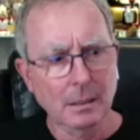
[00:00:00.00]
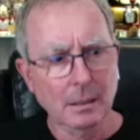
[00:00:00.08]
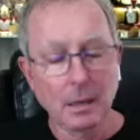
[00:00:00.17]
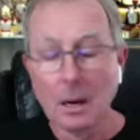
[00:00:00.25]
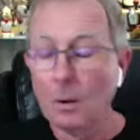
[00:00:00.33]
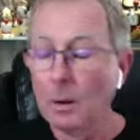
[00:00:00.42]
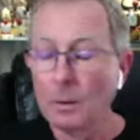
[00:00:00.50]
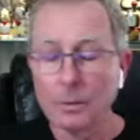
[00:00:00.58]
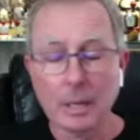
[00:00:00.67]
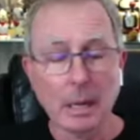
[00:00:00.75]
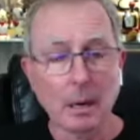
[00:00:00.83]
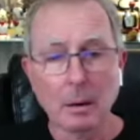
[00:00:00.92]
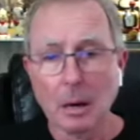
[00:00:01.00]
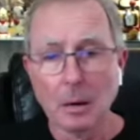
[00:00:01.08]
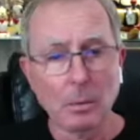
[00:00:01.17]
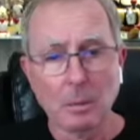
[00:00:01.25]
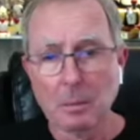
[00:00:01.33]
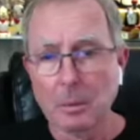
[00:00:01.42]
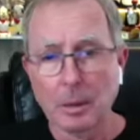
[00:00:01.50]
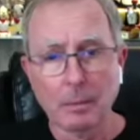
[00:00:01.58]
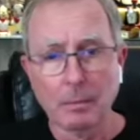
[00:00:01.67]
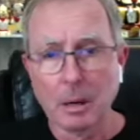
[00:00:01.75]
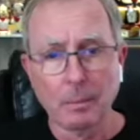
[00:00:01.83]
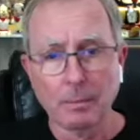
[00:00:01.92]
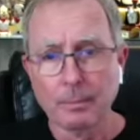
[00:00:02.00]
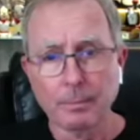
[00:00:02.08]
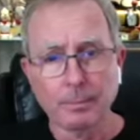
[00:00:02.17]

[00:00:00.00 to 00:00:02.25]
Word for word: No, I don't think I. I don't remember it. No.